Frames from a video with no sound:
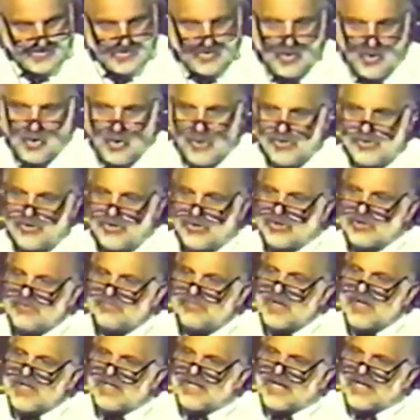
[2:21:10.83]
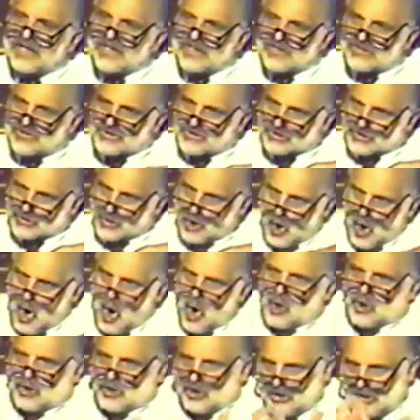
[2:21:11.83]
or you can be an endless
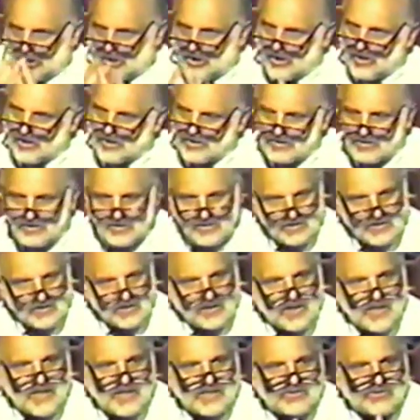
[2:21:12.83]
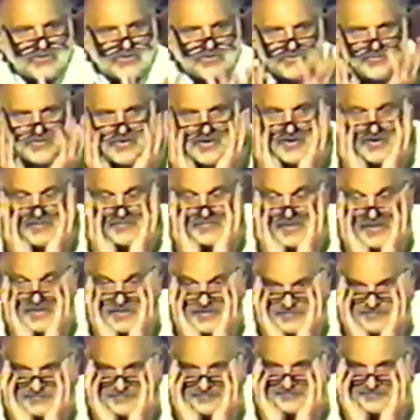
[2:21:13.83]
talker like Deuteronomy,